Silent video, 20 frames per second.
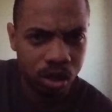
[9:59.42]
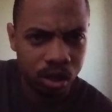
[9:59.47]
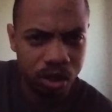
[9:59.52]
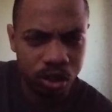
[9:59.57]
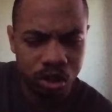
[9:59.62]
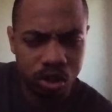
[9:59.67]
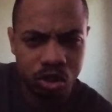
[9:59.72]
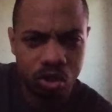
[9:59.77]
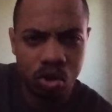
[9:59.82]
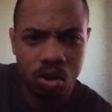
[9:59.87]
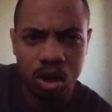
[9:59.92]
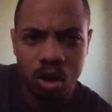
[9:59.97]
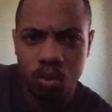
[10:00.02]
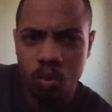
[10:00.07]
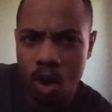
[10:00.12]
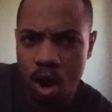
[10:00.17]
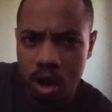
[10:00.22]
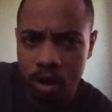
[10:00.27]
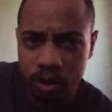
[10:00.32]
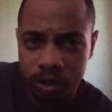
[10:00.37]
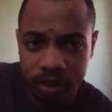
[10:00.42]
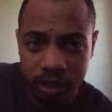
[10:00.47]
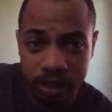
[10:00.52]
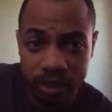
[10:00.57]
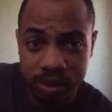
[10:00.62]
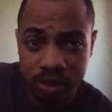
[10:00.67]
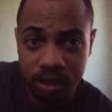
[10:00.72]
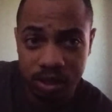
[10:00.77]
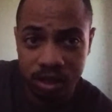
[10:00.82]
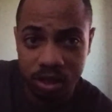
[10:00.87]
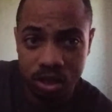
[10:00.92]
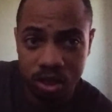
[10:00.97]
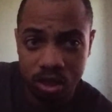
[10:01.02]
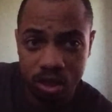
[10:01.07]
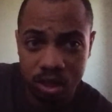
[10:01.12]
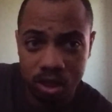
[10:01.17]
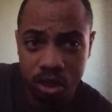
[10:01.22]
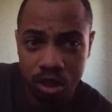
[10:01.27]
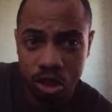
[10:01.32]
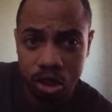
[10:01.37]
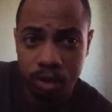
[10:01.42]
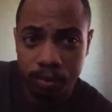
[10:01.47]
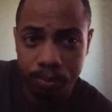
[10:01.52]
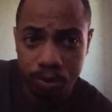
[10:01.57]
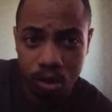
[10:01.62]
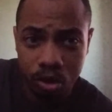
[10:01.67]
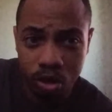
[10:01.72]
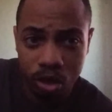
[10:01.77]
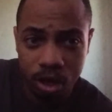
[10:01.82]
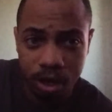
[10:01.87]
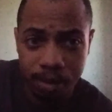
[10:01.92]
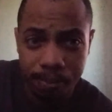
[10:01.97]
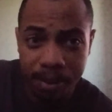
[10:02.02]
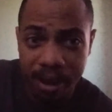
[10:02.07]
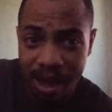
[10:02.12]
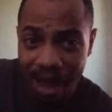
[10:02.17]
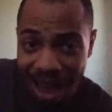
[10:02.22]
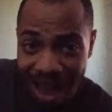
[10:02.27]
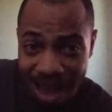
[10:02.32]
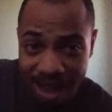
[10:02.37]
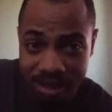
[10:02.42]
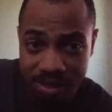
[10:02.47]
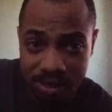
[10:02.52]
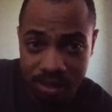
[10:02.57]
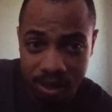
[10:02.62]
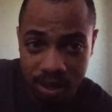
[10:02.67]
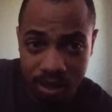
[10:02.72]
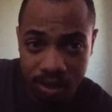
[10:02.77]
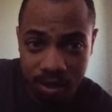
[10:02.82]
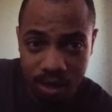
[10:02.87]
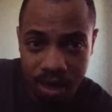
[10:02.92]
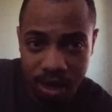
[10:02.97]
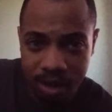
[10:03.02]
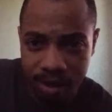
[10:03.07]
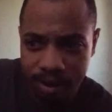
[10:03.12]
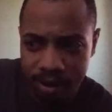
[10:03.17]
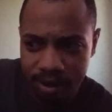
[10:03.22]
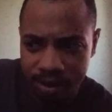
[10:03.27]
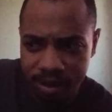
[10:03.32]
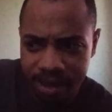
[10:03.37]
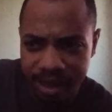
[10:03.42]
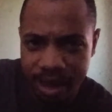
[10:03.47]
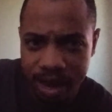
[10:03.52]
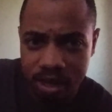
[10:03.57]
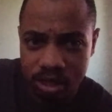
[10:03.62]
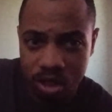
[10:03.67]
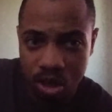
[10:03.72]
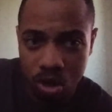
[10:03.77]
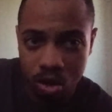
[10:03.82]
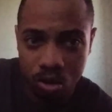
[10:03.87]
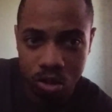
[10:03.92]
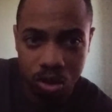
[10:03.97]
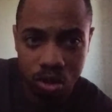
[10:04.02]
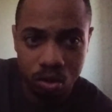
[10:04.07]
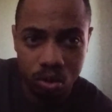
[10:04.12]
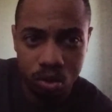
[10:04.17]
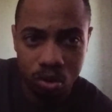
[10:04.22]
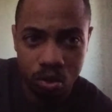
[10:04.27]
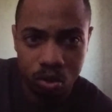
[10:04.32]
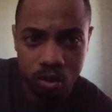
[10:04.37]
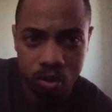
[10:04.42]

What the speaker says: Yuzora wandered into this Shibuya by accident, and he had to go through